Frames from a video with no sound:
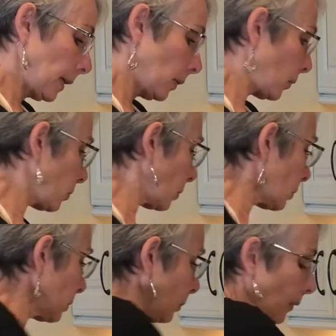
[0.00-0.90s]

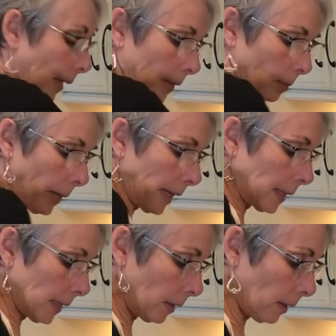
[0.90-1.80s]
So we've added back
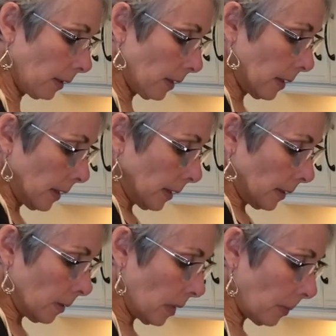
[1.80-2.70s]
in
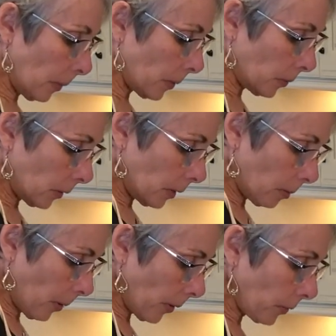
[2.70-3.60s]
the meatballs and the
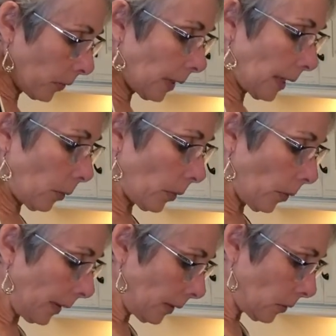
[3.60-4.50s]
parsley, and we're
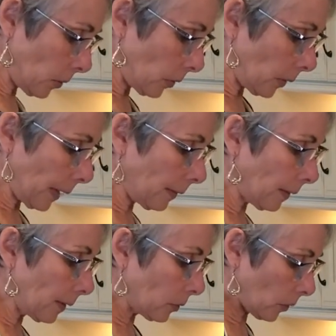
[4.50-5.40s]
going to just let
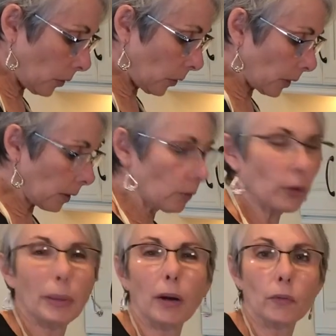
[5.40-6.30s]
this cook for
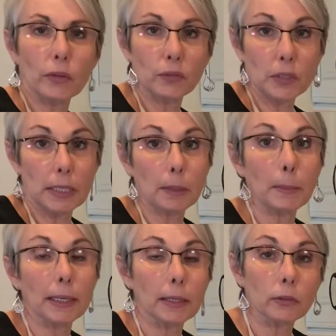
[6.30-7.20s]
about 15
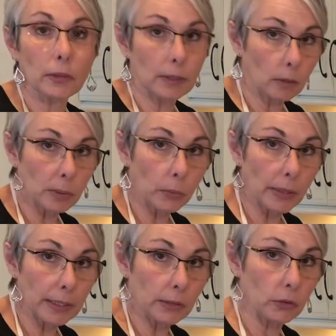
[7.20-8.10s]
minutes and it'll be
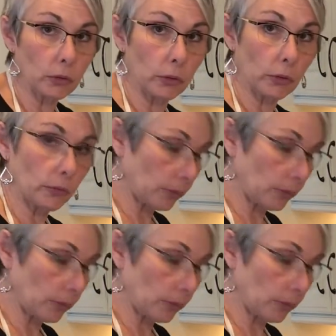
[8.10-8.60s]
ready to serve.